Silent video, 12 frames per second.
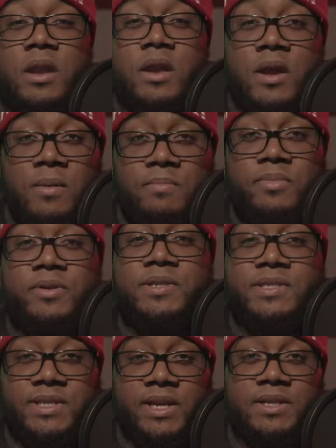Number
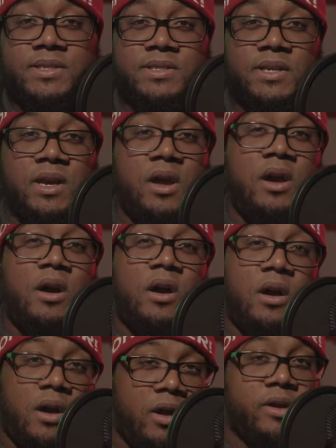6, a
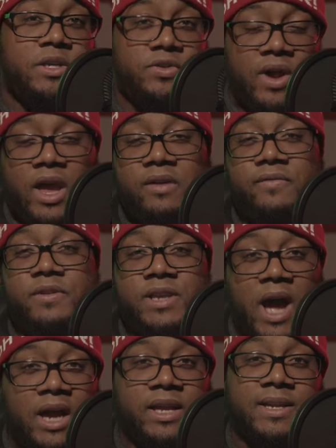hard drive
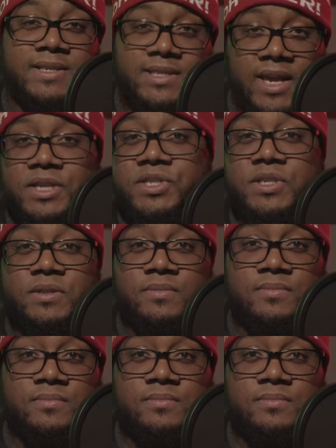docking station.